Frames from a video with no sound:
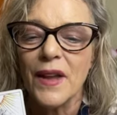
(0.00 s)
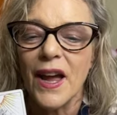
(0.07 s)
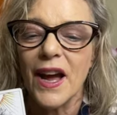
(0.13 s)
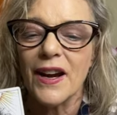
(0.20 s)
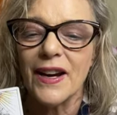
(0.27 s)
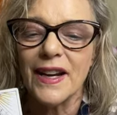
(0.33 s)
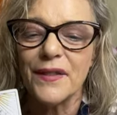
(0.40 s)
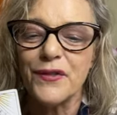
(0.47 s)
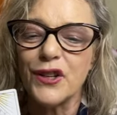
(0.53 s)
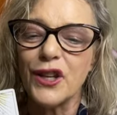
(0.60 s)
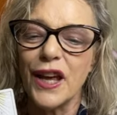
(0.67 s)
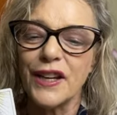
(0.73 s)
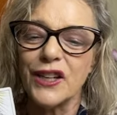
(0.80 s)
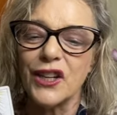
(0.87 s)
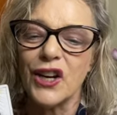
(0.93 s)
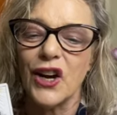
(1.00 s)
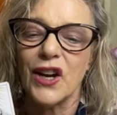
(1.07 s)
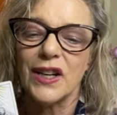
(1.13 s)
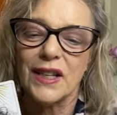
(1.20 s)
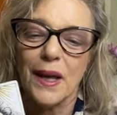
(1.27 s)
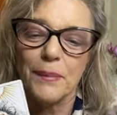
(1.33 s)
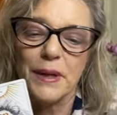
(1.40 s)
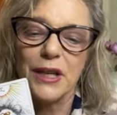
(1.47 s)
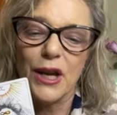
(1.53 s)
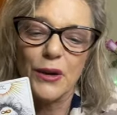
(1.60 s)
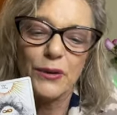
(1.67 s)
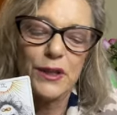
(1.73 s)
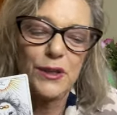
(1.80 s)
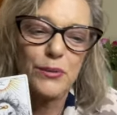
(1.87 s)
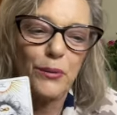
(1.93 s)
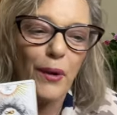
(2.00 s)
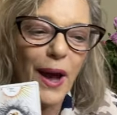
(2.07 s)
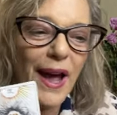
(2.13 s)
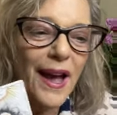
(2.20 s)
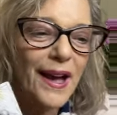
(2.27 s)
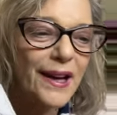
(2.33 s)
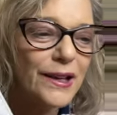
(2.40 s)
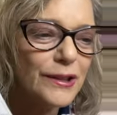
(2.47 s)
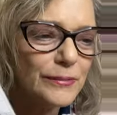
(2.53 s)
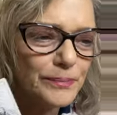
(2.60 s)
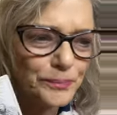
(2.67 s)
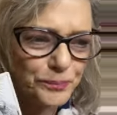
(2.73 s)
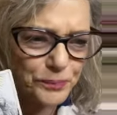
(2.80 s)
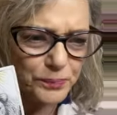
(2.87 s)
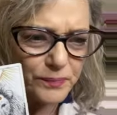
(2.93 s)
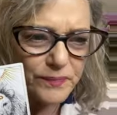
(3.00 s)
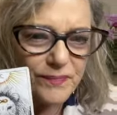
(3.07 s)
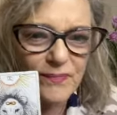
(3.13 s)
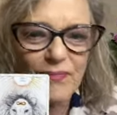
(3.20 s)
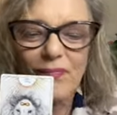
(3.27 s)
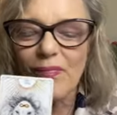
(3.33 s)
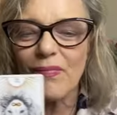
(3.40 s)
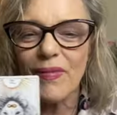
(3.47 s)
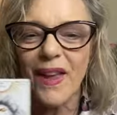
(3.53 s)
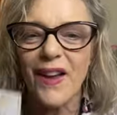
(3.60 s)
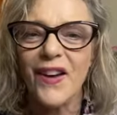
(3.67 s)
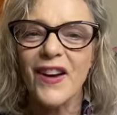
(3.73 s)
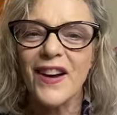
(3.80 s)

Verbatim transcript: All right, if you'd like a card, let me know as well. All